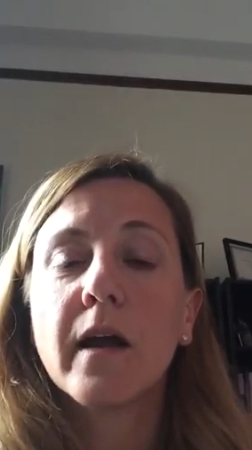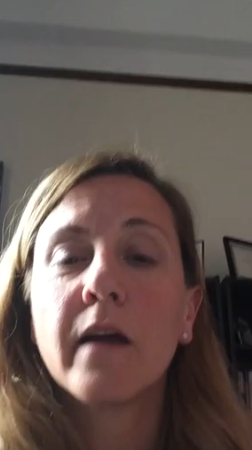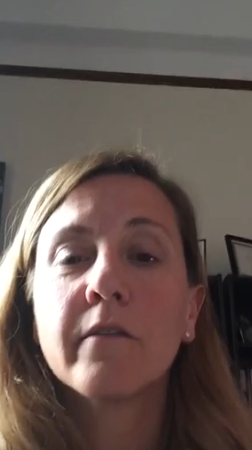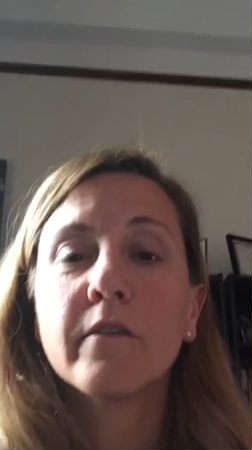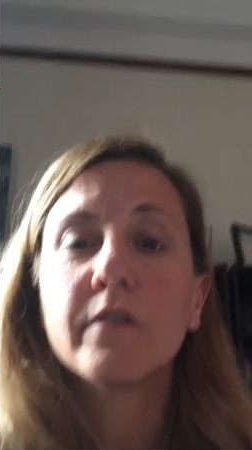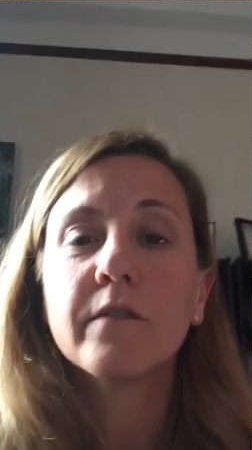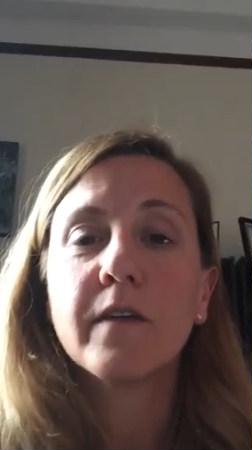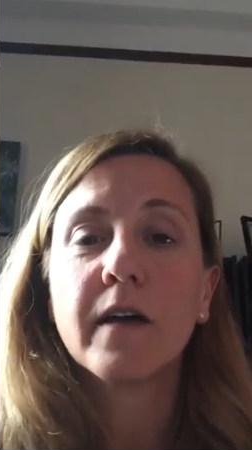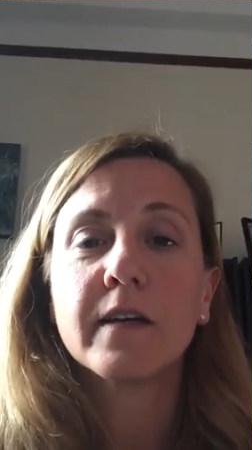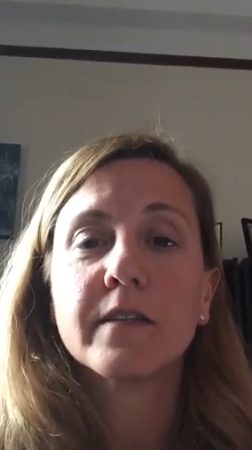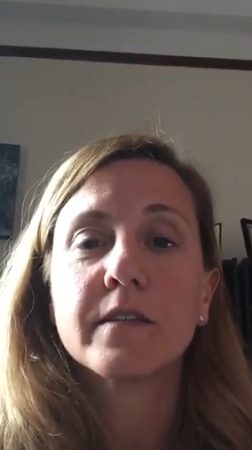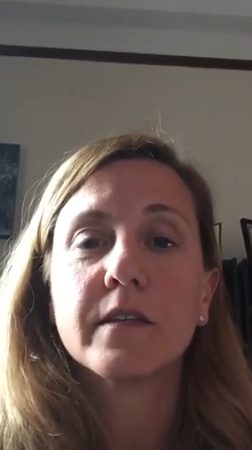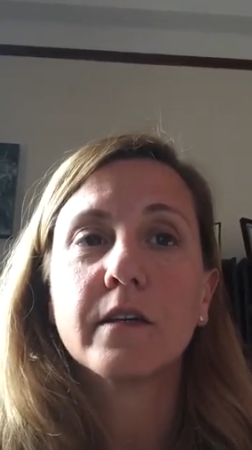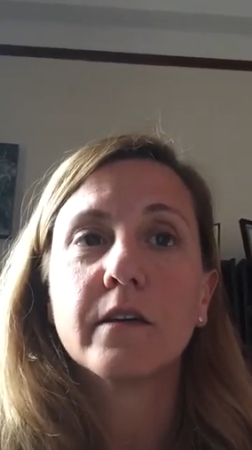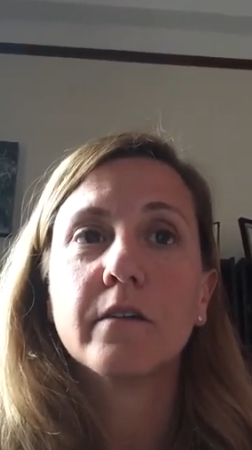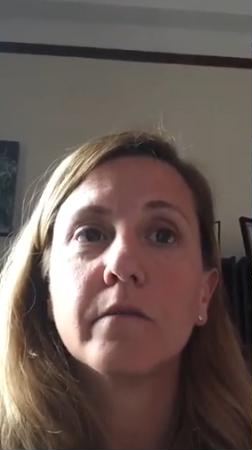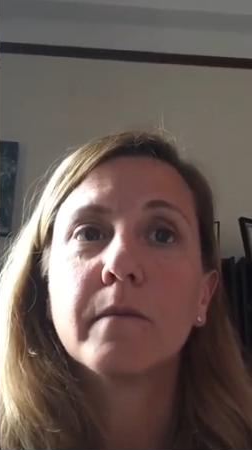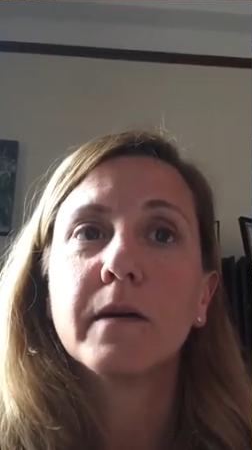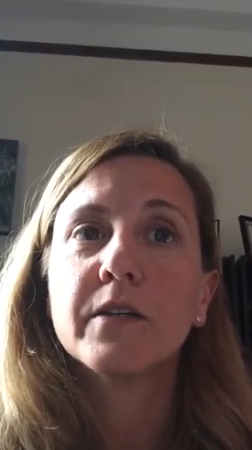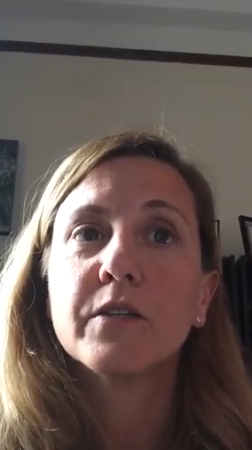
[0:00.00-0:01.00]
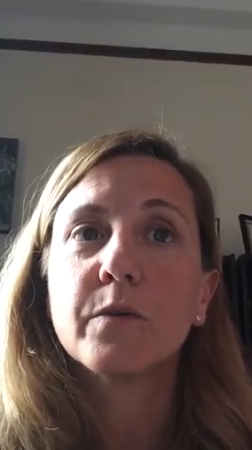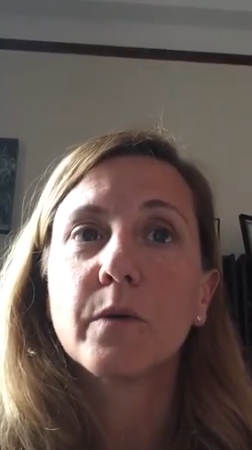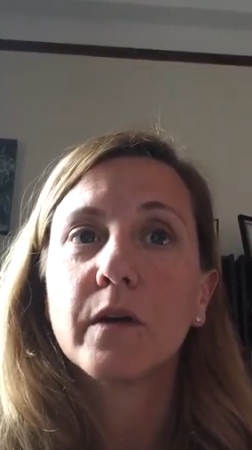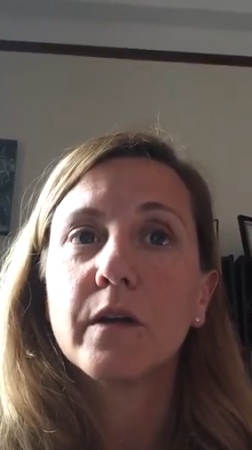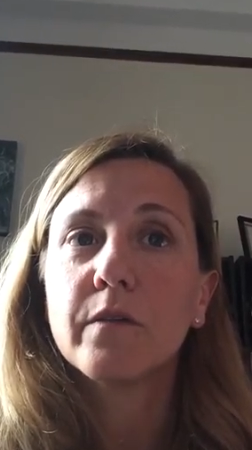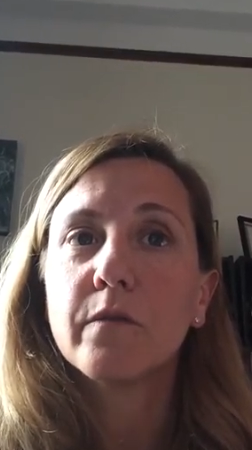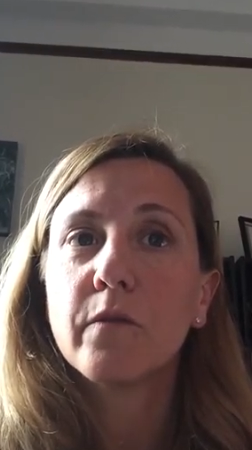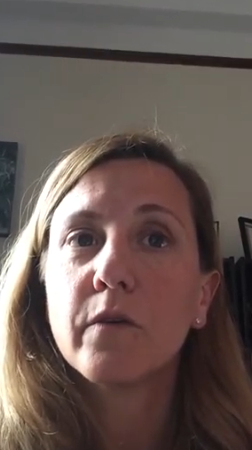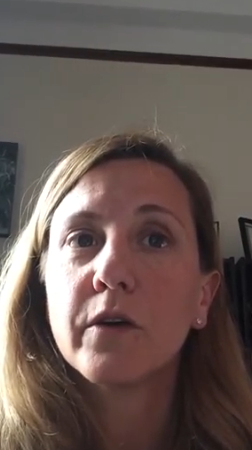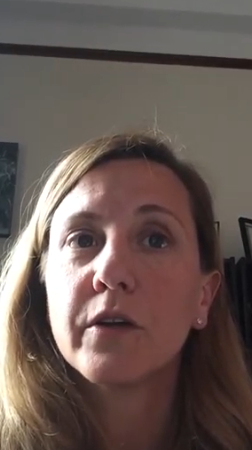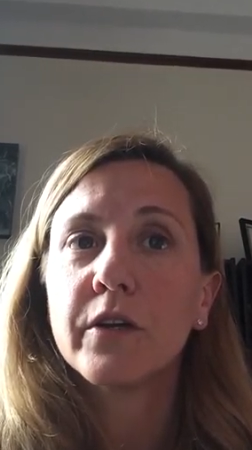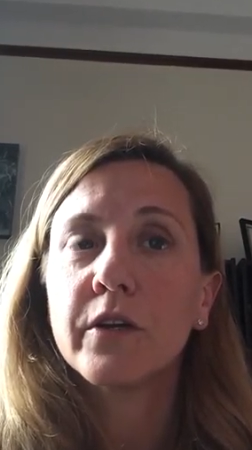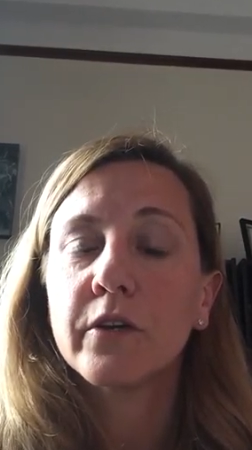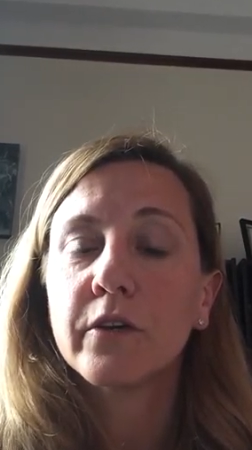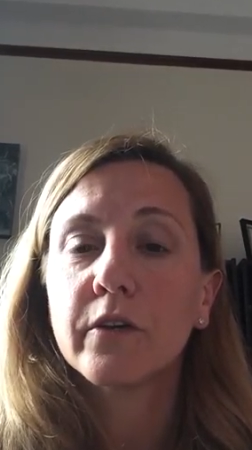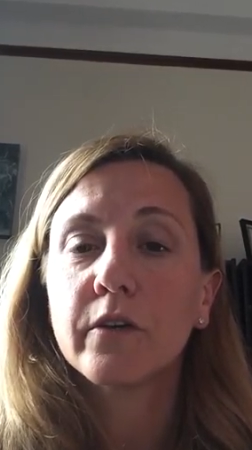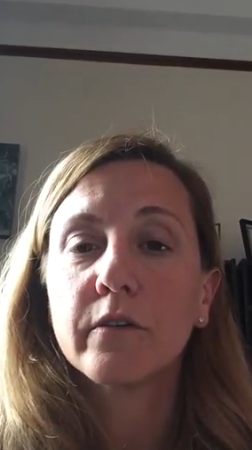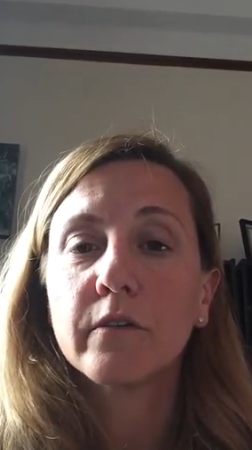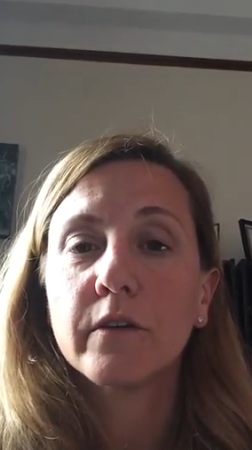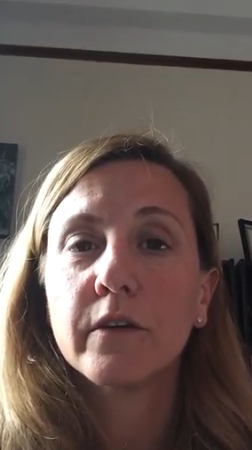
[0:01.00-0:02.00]
every facet of my 24 year
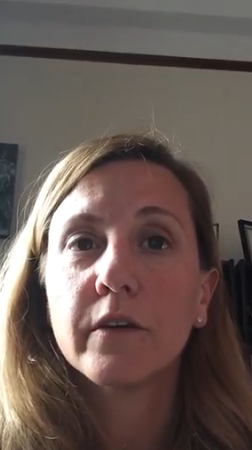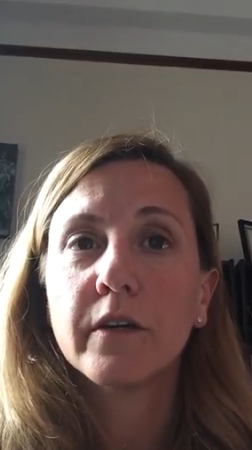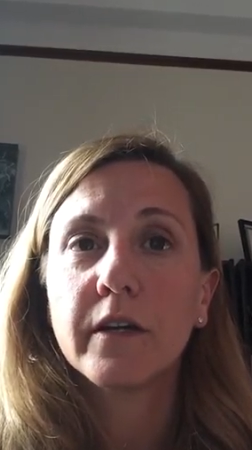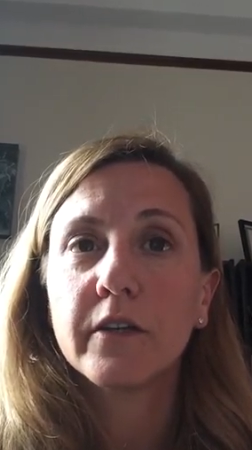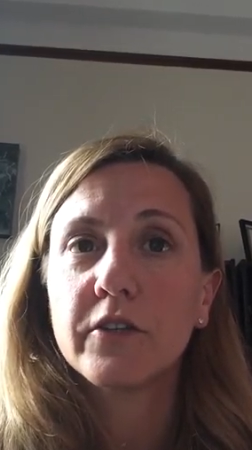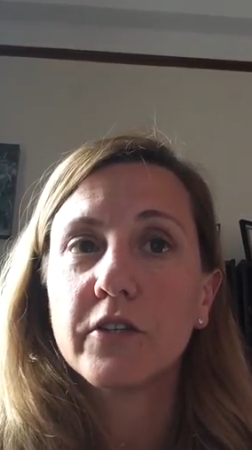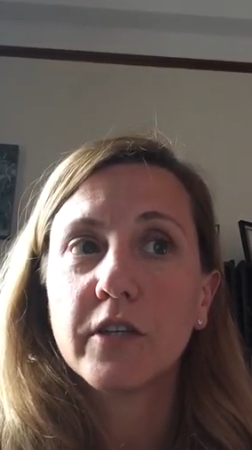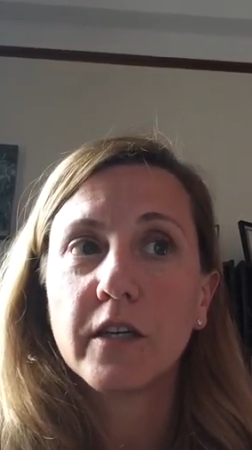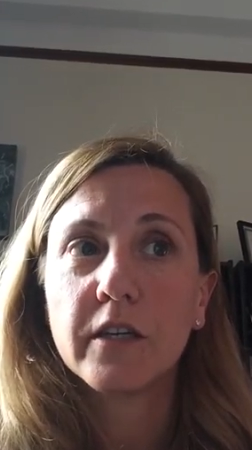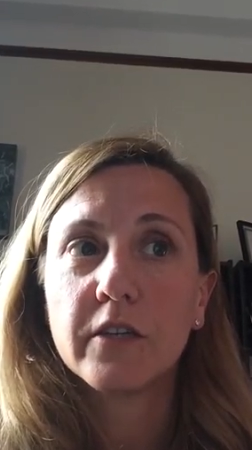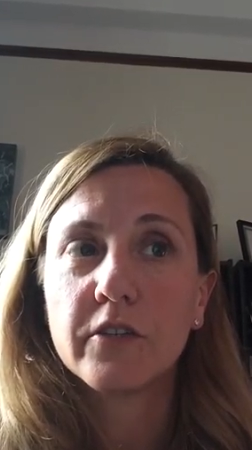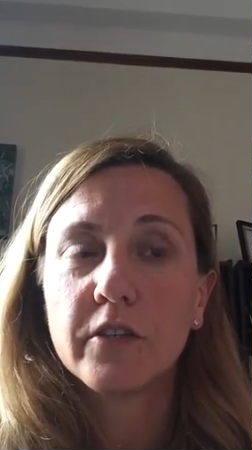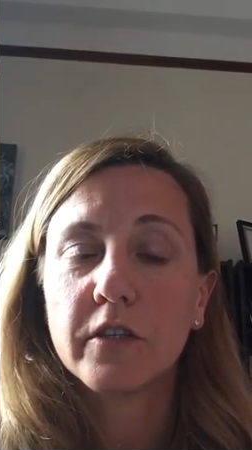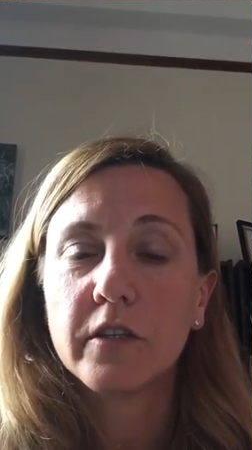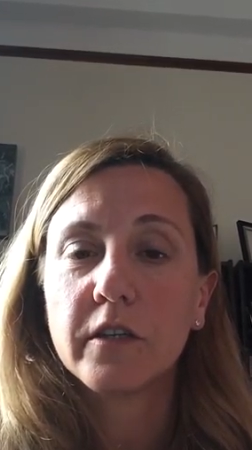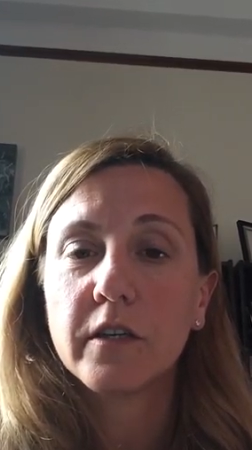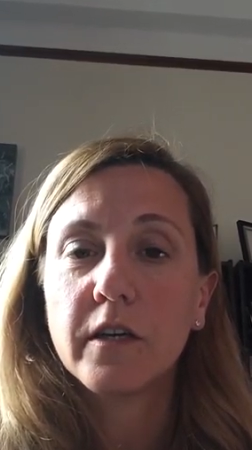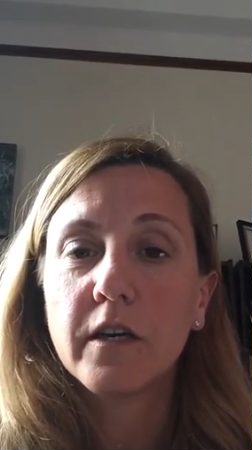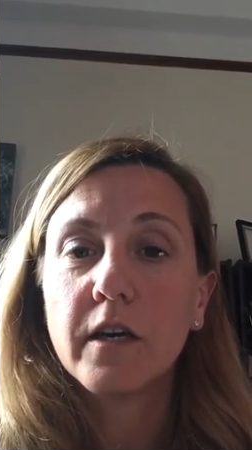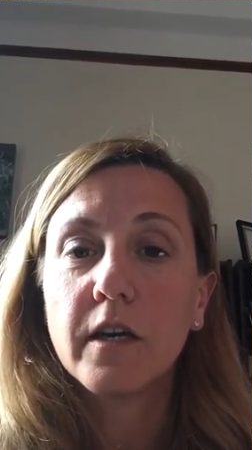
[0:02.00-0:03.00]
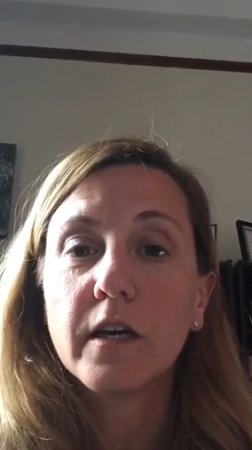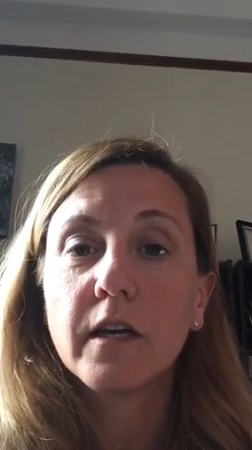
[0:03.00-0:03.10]
career in education